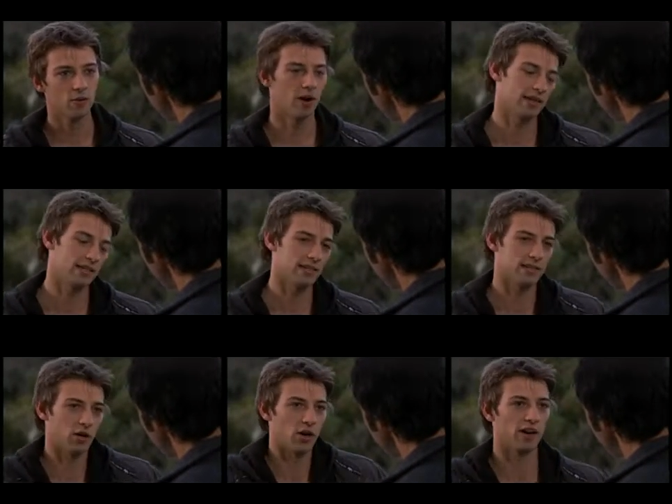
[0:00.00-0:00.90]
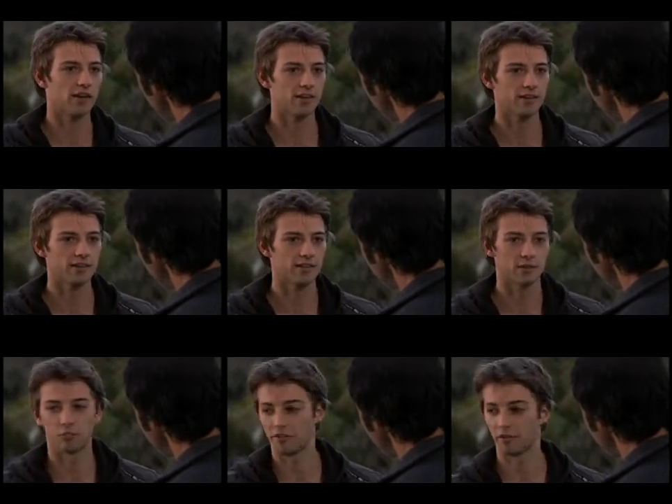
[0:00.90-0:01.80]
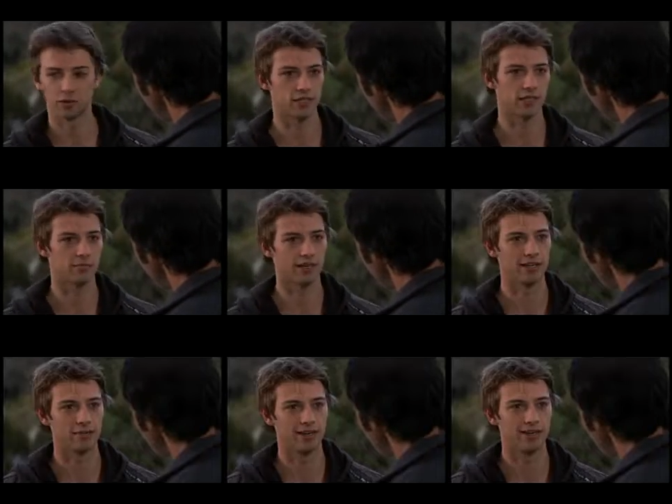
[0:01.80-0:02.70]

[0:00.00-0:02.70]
Well, I said sorry. It's not my fault she didn't believe